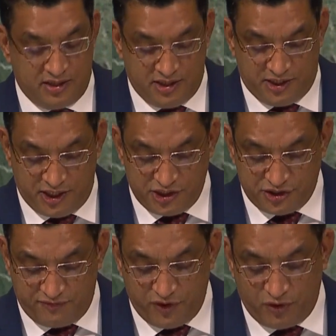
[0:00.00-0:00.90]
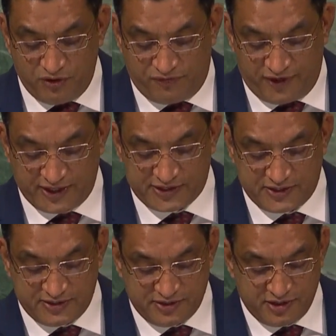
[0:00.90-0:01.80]
a danger we all
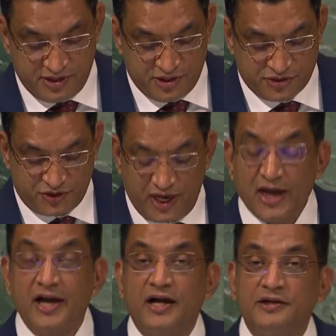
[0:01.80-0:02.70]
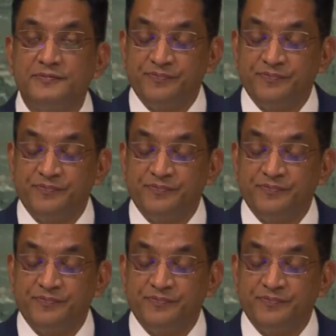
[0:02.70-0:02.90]
face. Sri Lanka